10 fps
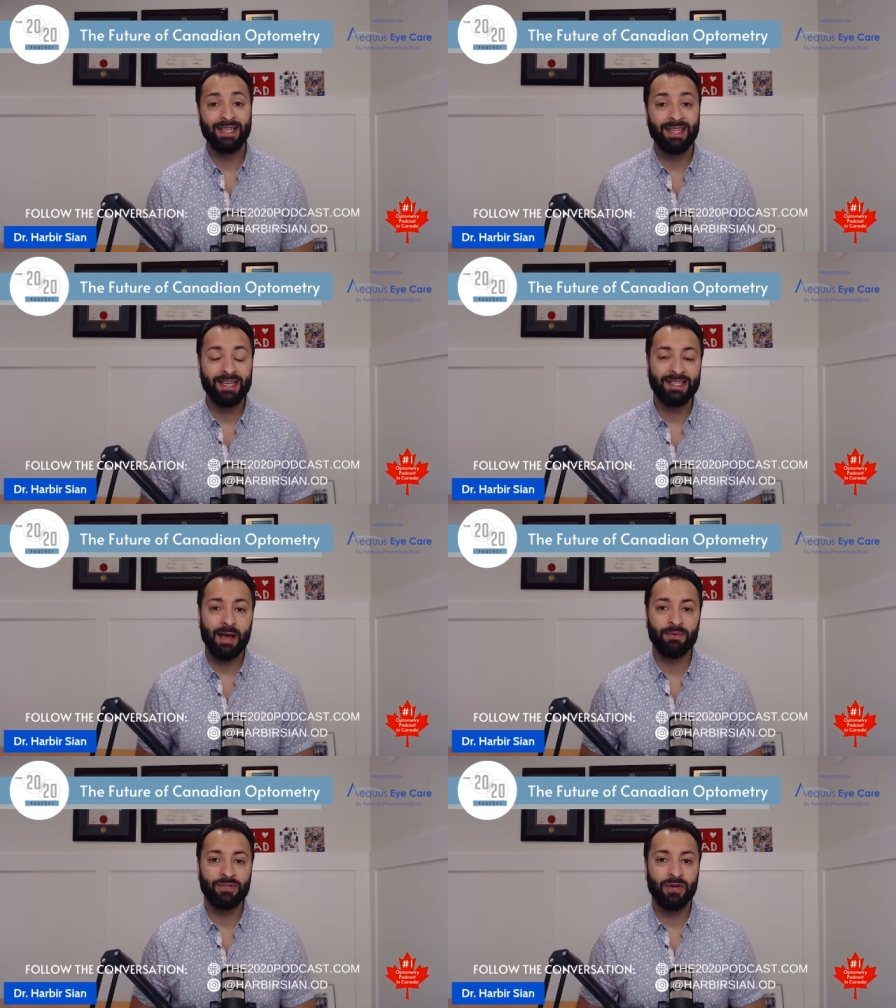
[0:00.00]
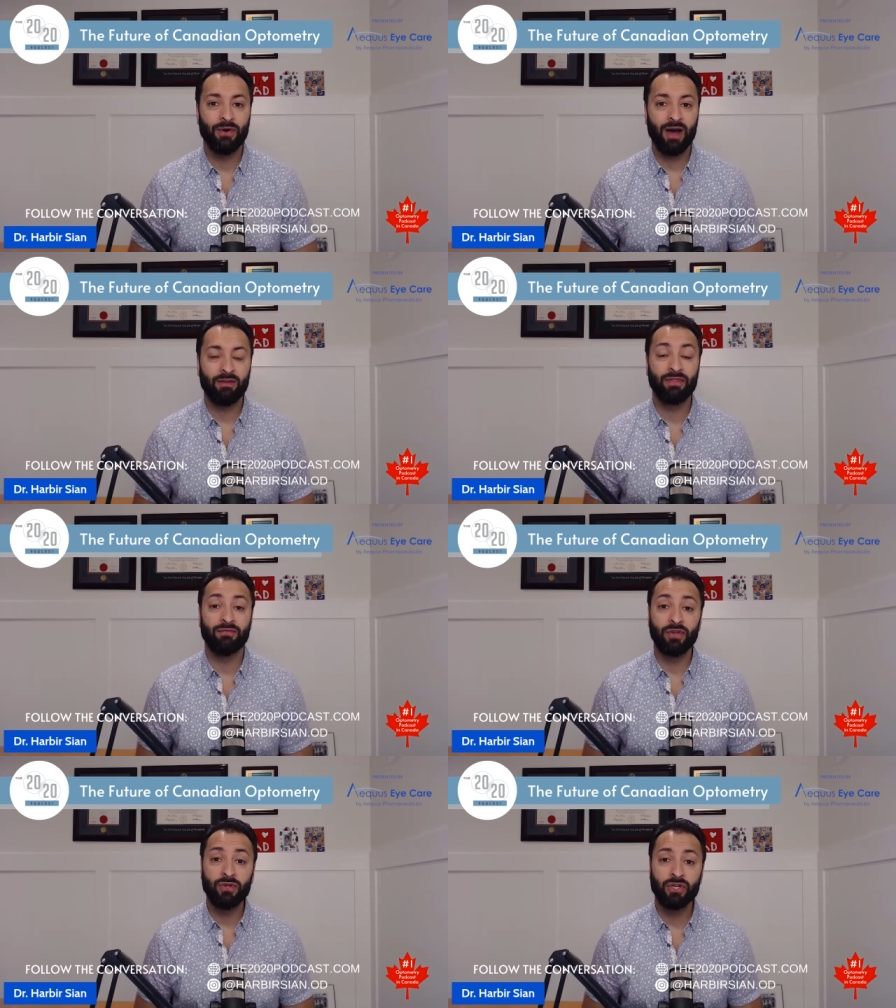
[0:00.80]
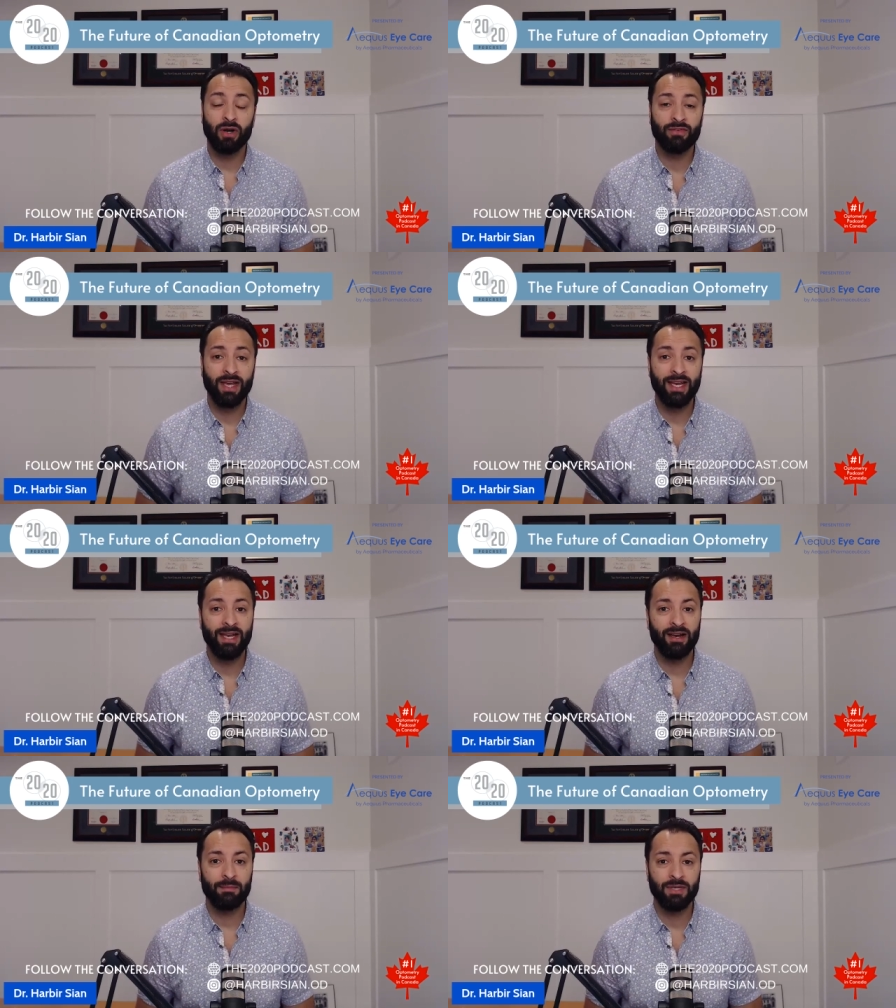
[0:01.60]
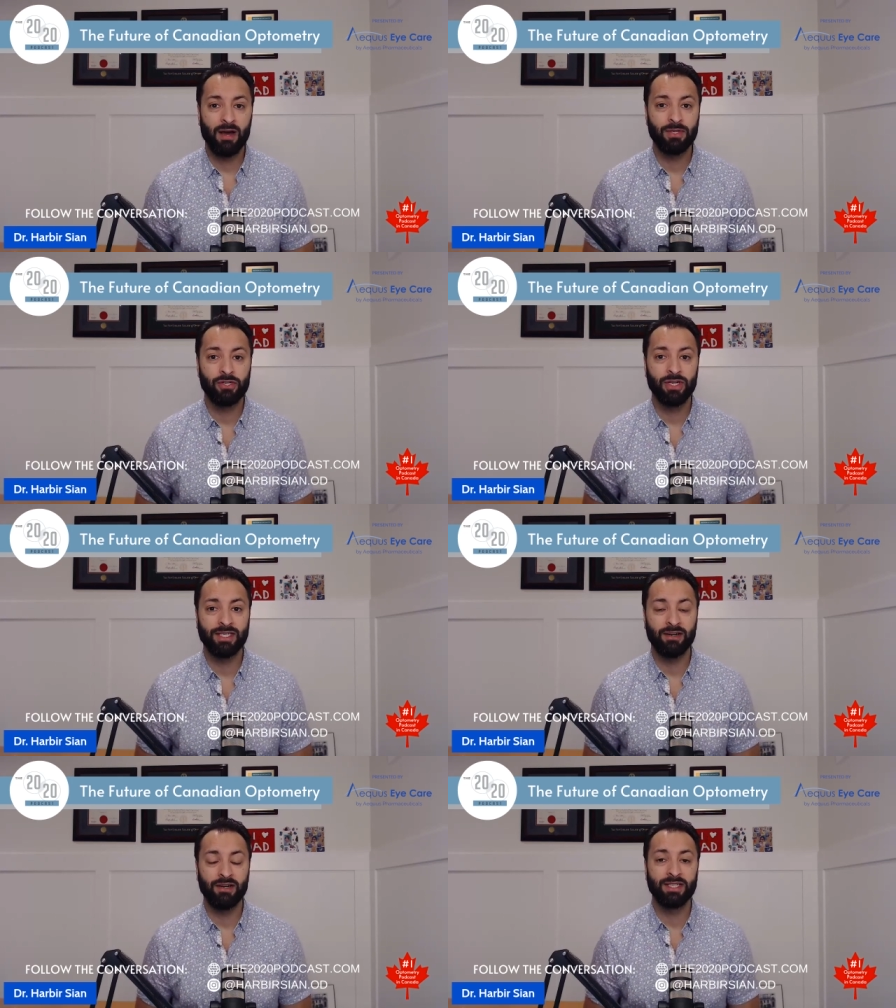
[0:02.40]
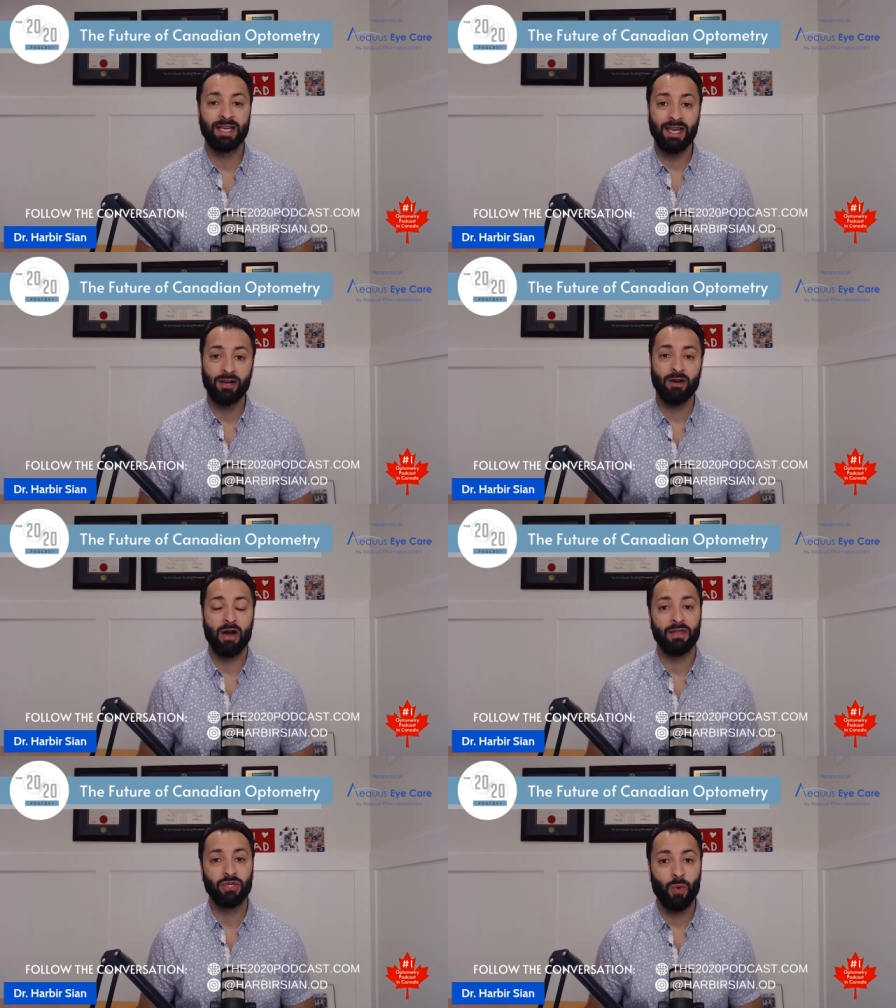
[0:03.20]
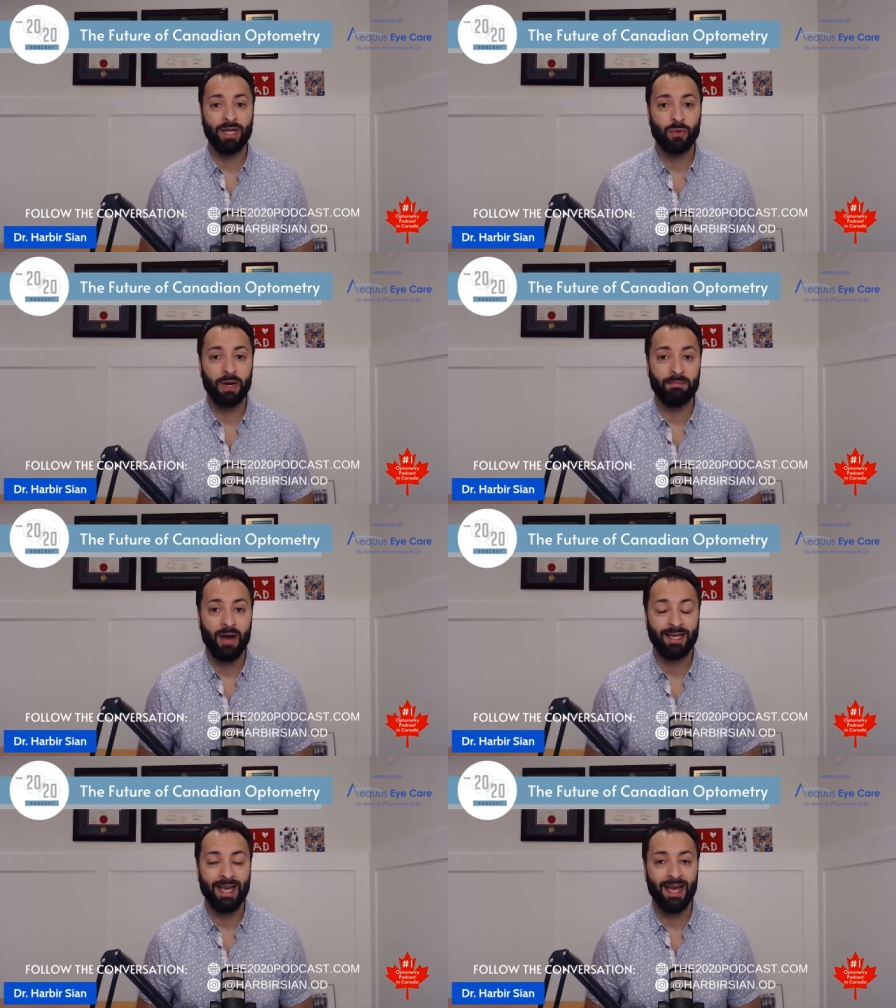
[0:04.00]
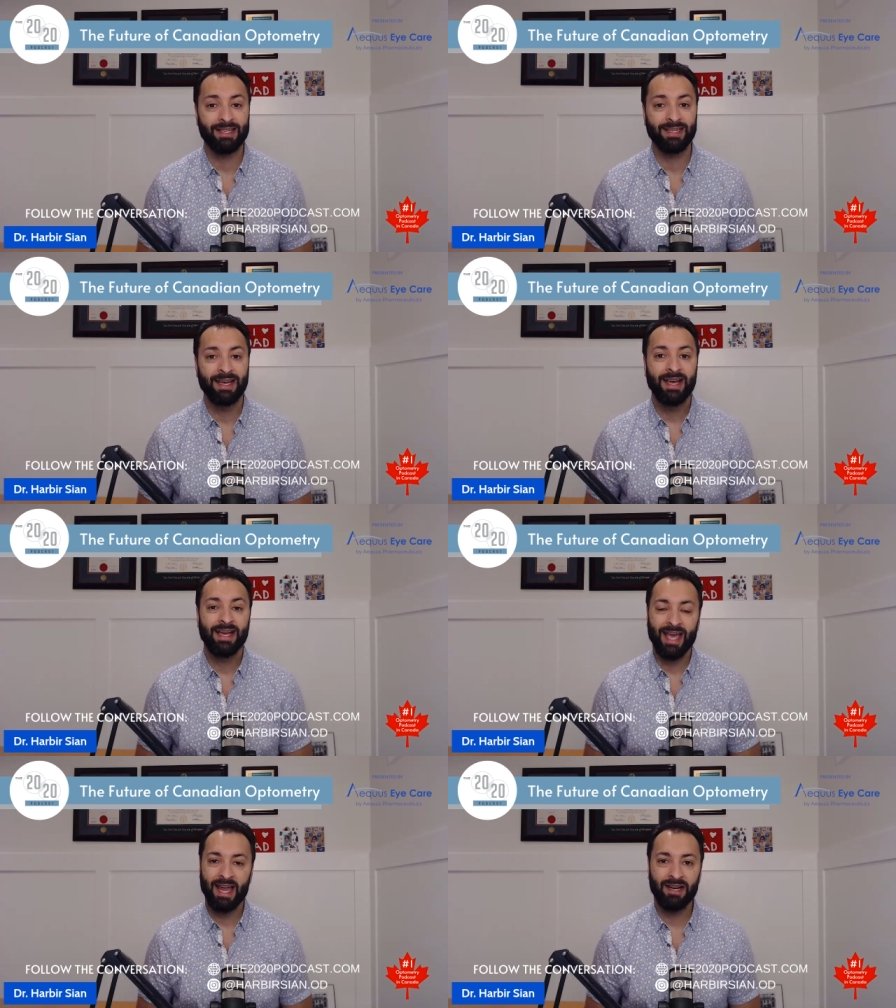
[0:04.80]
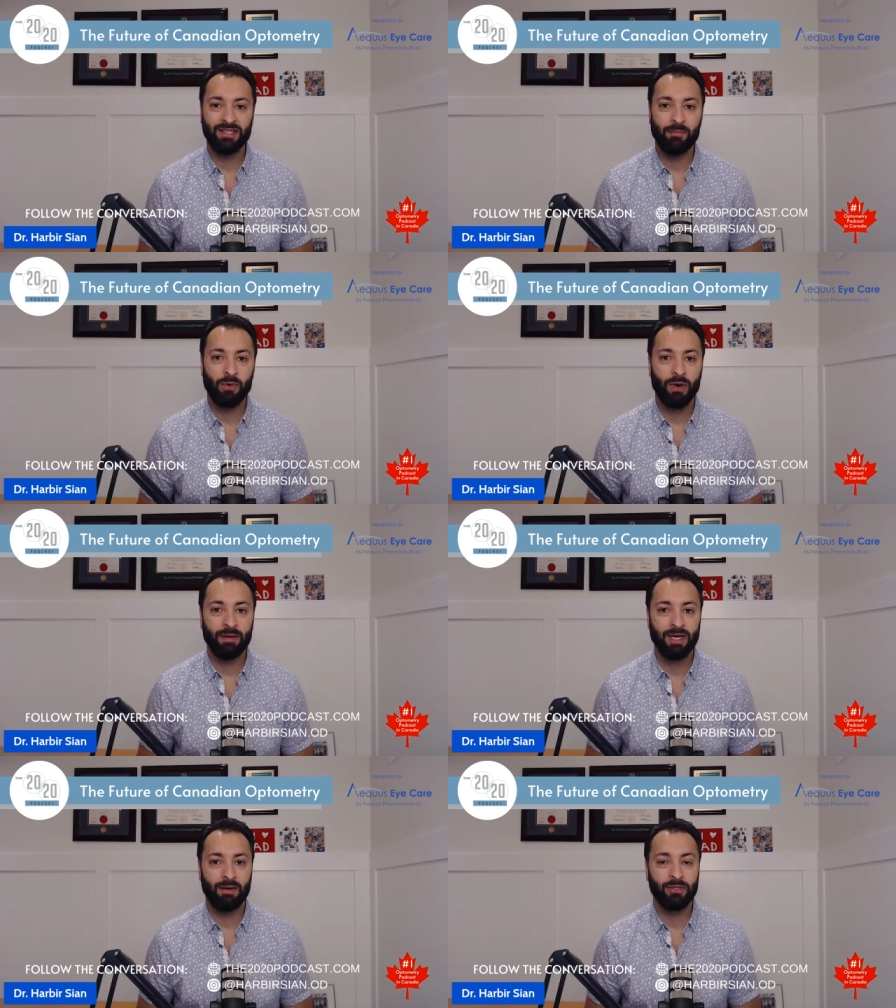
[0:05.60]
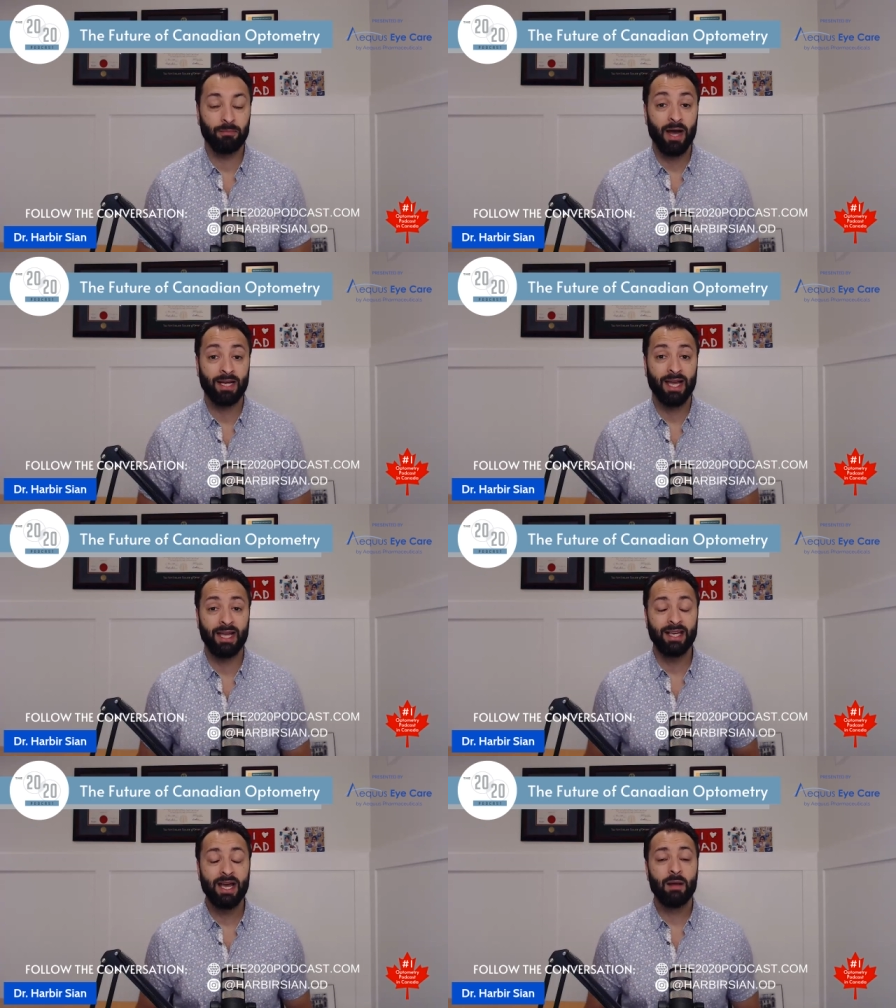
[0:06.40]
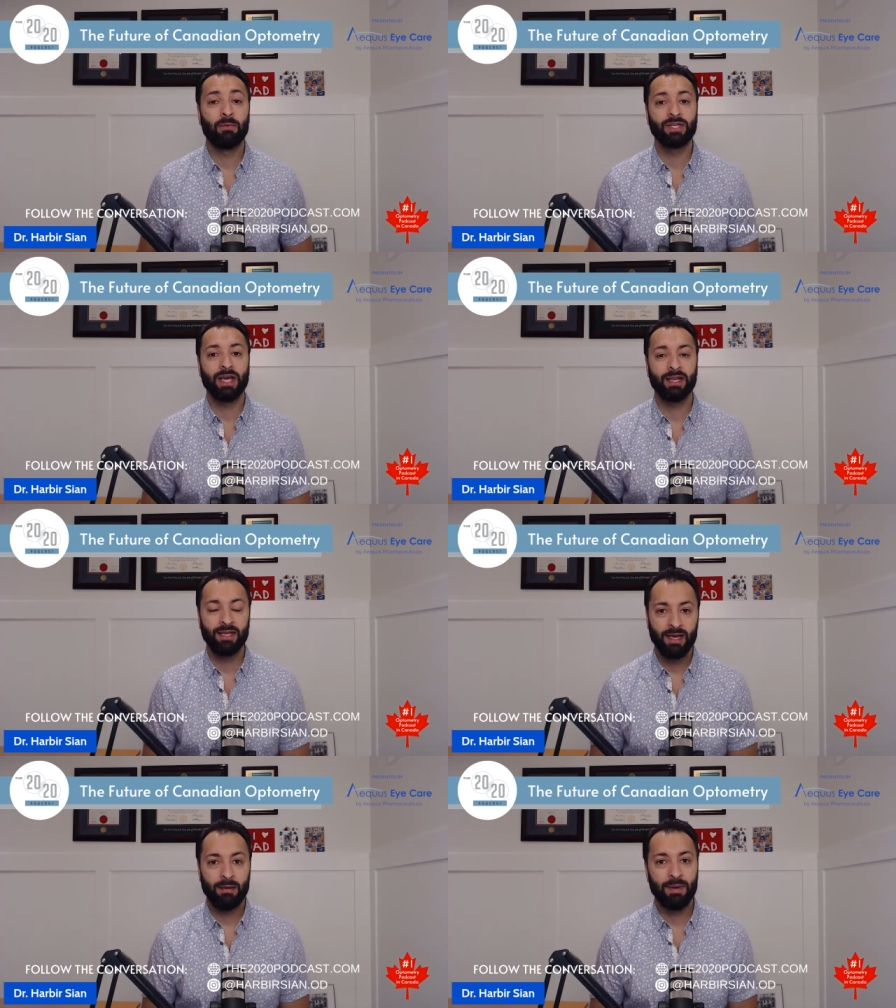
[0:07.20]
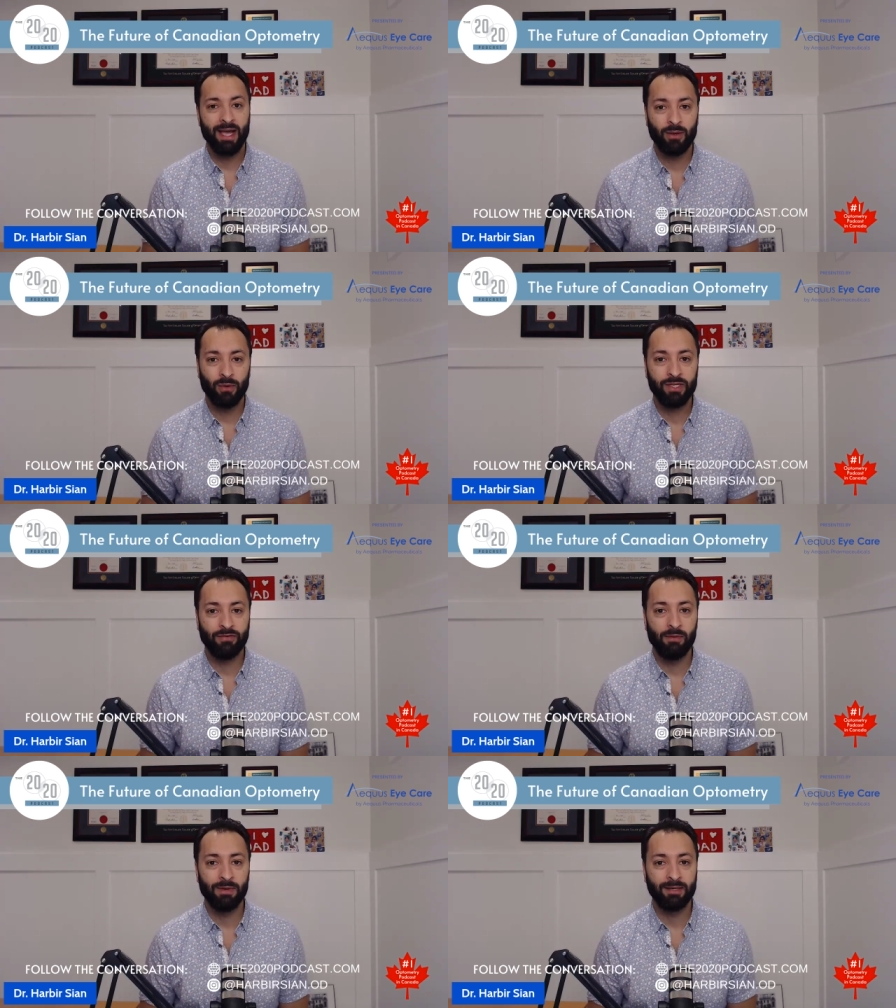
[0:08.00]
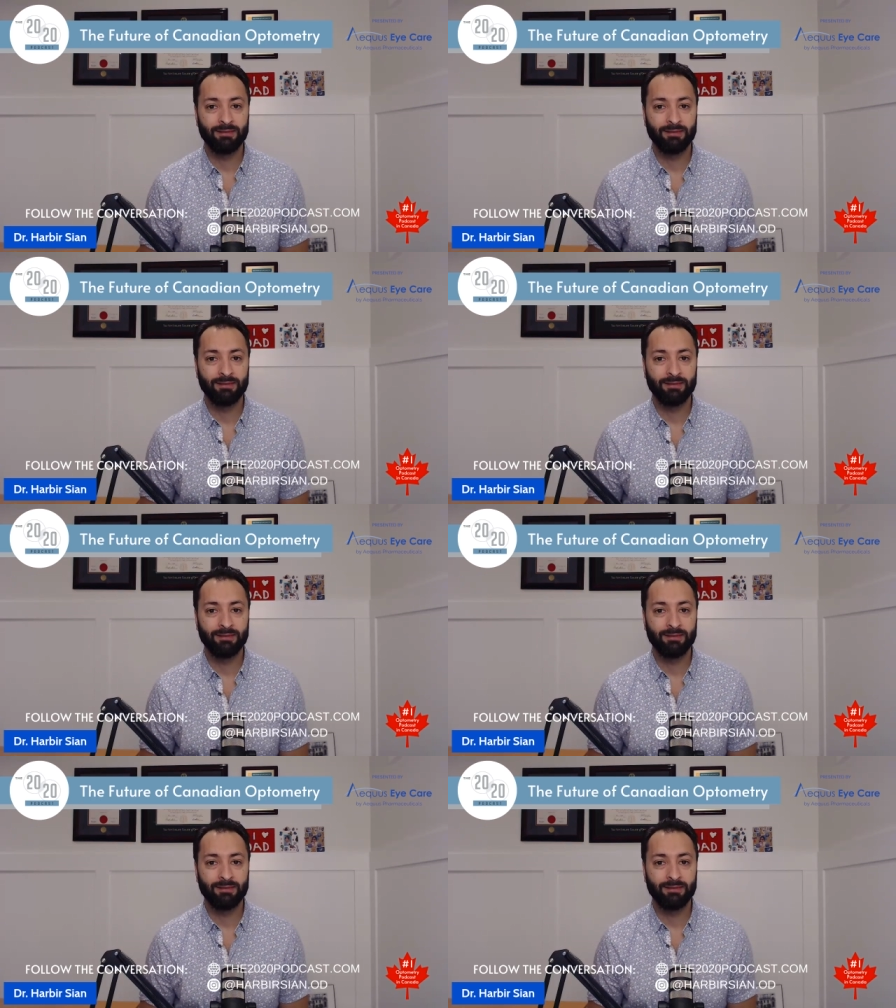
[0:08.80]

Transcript: to this episode of the Future of Canadian Optometry series here on the 2020 podcast, Canada's #1 optometry podcast, presented by Aqueous Pharma.